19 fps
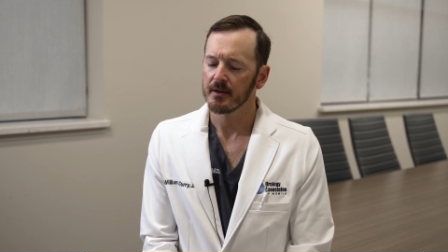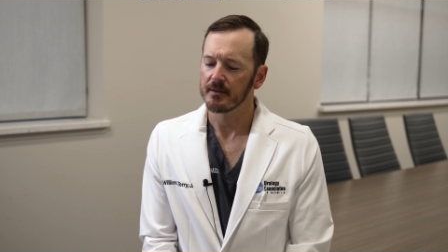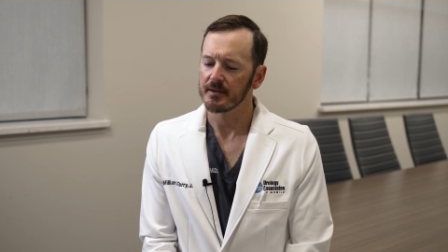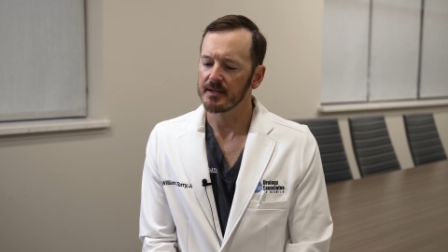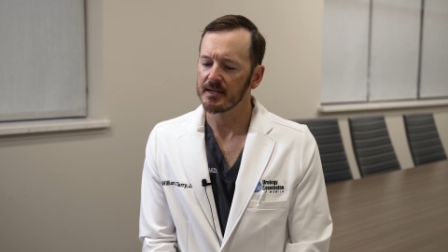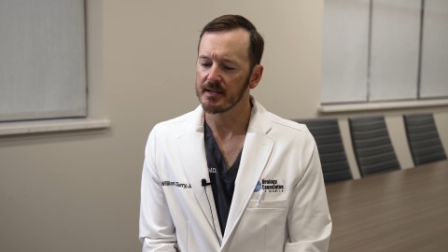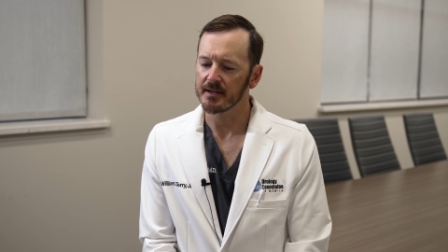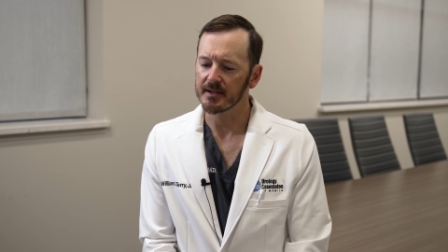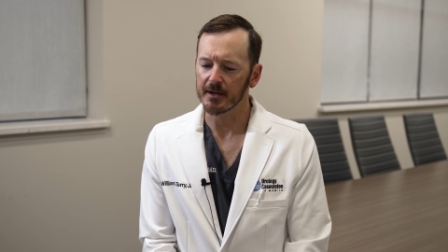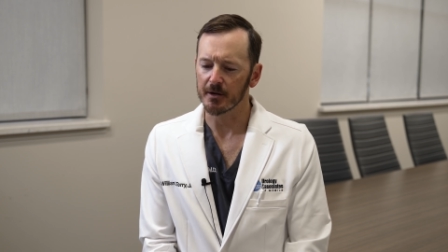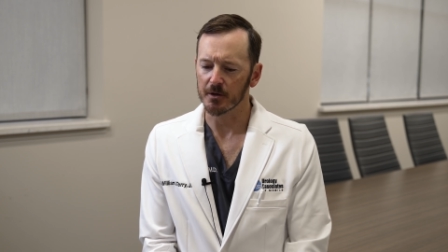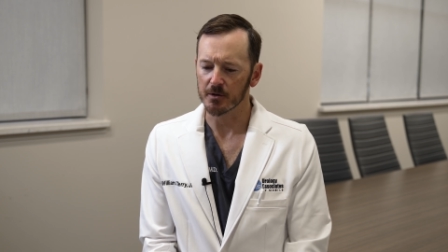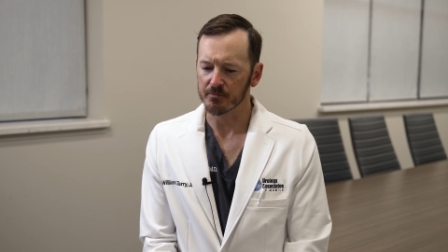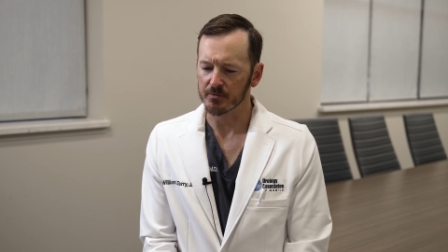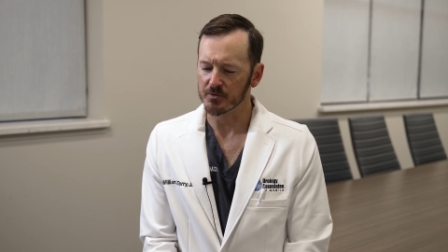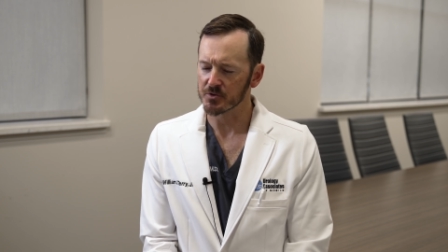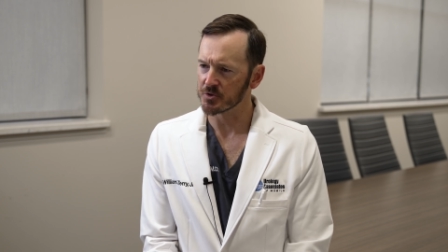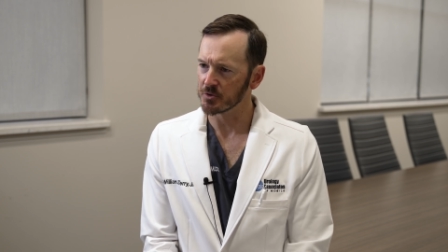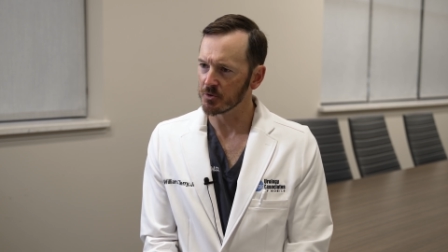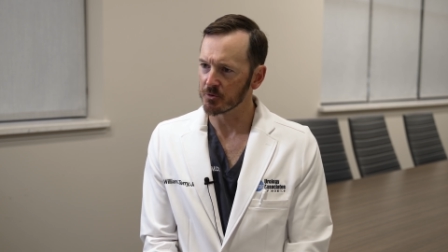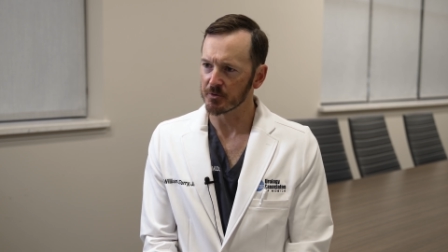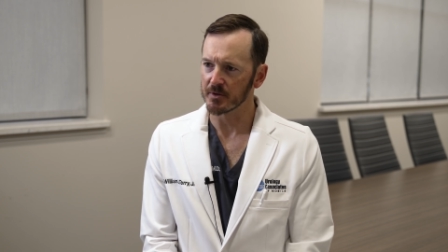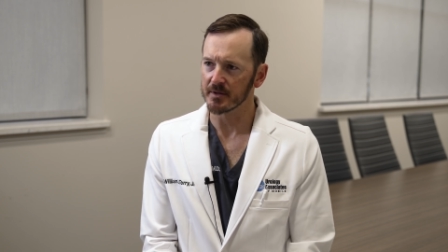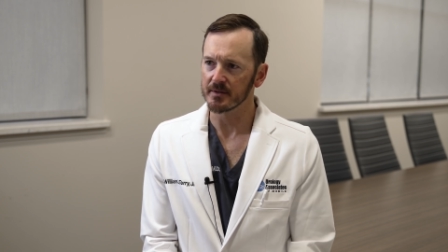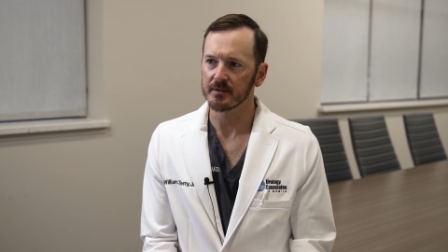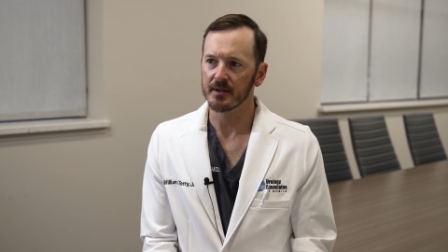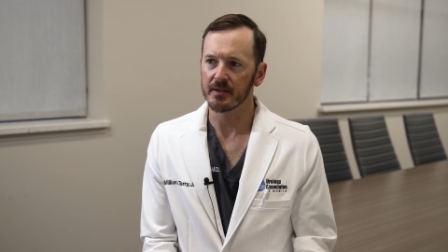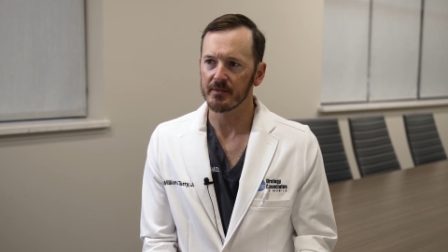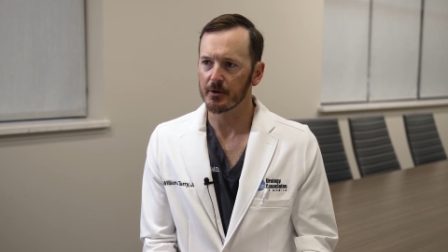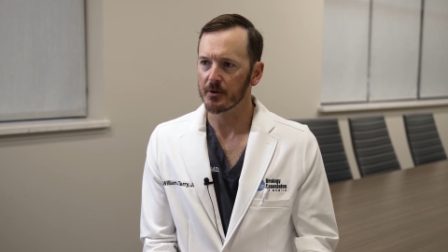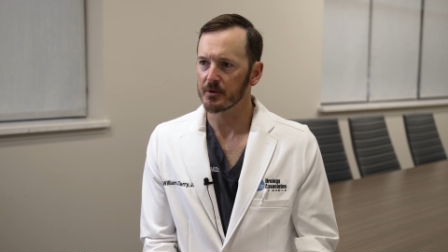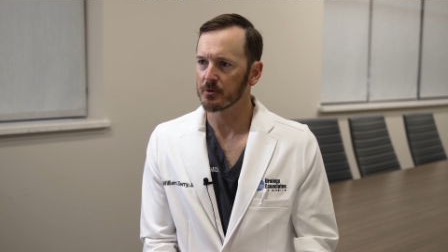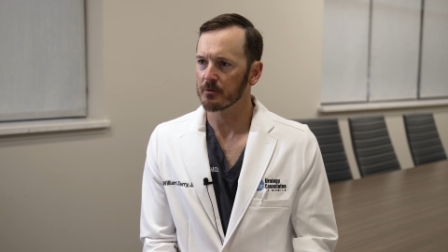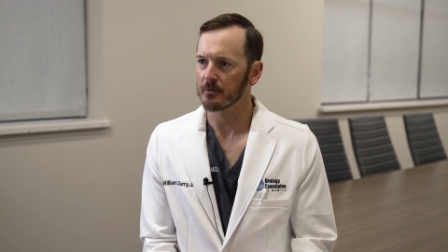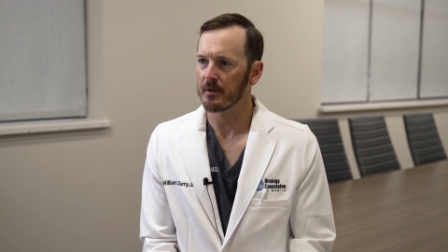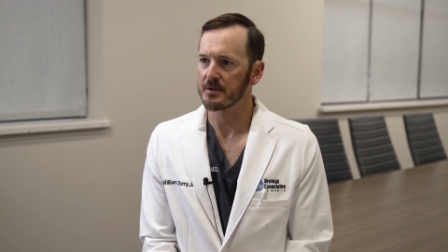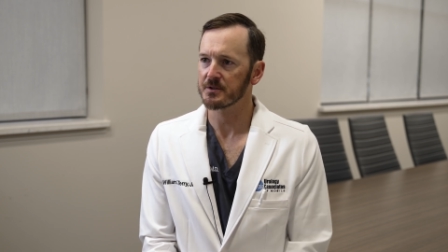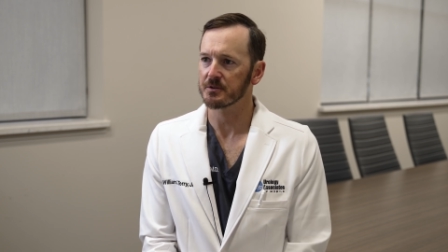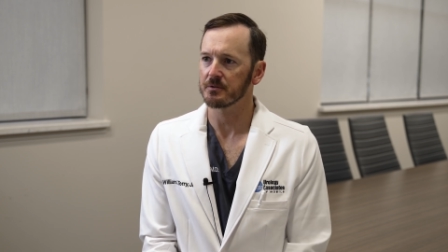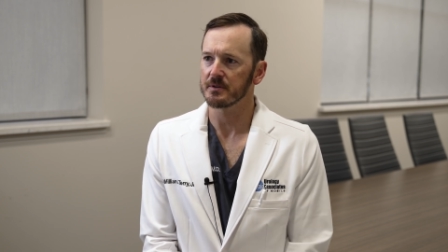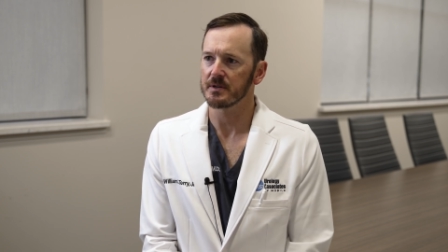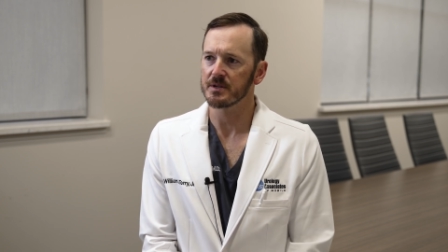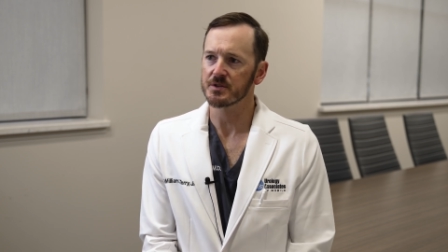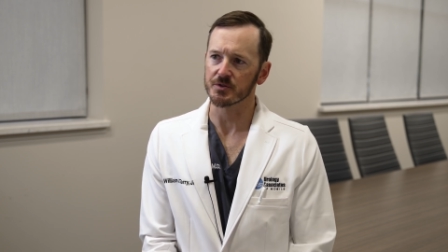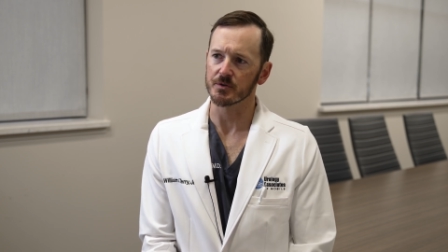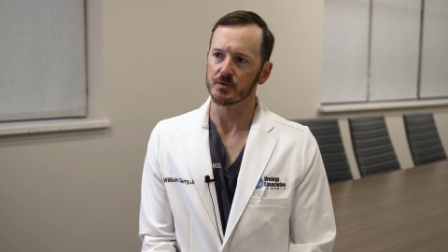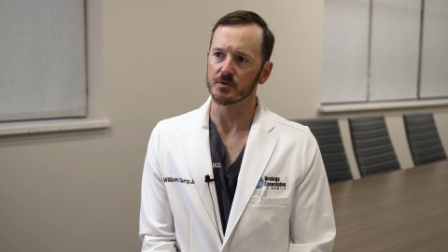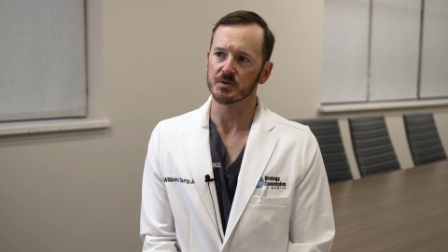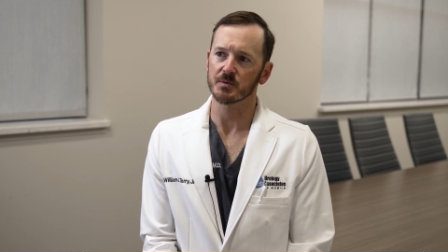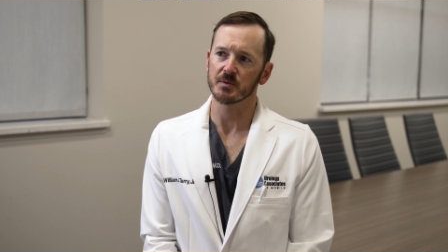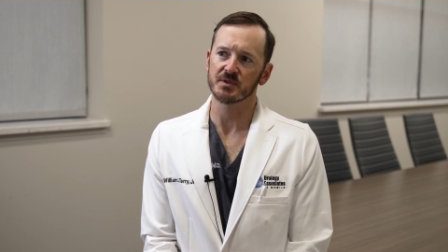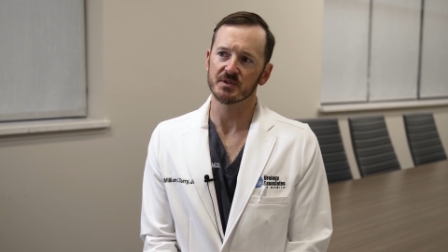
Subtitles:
He cared for children and their urological issues,